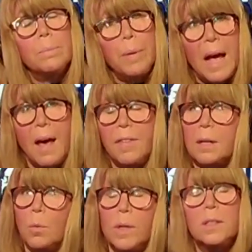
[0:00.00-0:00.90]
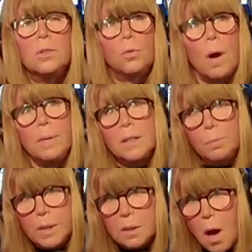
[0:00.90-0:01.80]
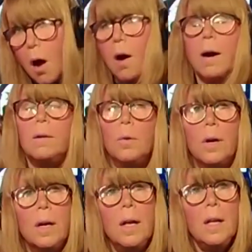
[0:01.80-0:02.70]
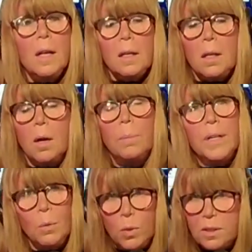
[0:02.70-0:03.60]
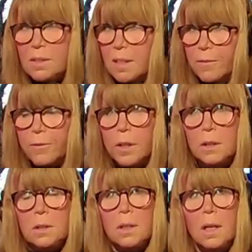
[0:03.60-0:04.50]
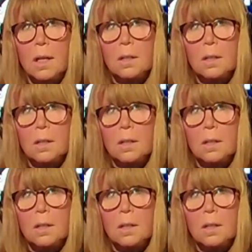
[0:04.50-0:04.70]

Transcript: path. I don't want to describe it as bizarre or, you know, but it was different.